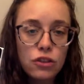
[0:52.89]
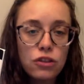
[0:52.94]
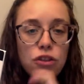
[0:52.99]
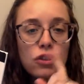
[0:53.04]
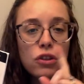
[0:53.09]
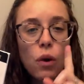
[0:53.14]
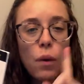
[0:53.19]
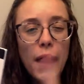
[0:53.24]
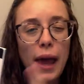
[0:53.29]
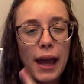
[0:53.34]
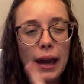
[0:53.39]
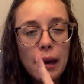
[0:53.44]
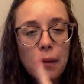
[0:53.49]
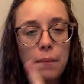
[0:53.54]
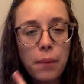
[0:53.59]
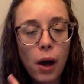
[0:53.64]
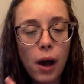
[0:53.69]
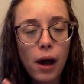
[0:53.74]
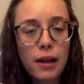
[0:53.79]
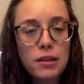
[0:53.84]
just go ahead and
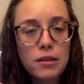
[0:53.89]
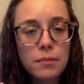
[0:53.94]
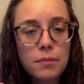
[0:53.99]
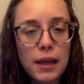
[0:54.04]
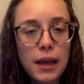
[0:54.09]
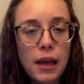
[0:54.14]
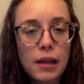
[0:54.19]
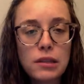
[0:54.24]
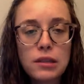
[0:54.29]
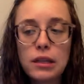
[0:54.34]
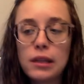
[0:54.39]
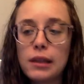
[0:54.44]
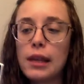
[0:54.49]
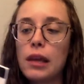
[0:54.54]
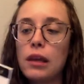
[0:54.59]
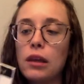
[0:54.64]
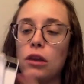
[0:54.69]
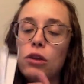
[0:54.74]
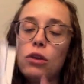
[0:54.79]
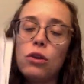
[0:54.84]
pause me until that
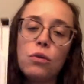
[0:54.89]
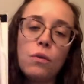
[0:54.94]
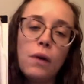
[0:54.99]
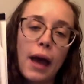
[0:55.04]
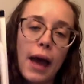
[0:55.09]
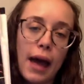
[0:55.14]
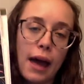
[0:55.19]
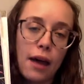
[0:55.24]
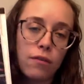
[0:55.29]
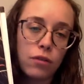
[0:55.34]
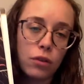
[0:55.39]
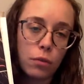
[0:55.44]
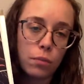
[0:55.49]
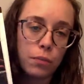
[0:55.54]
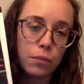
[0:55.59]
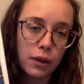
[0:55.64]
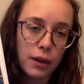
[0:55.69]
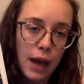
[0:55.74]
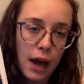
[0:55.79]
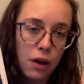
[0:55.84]
you have your
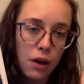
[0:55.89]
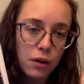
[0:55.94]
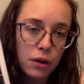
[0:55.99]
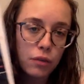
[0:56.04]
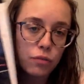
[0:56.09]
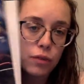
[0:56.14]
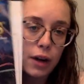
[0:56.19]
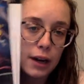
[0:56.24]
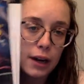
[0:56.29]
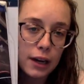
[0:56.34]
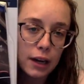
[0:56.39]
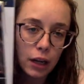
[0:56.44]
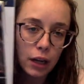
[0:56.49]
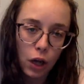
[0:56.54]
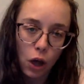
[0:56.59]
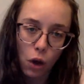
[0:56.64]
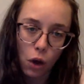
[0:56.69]
book out ready to go,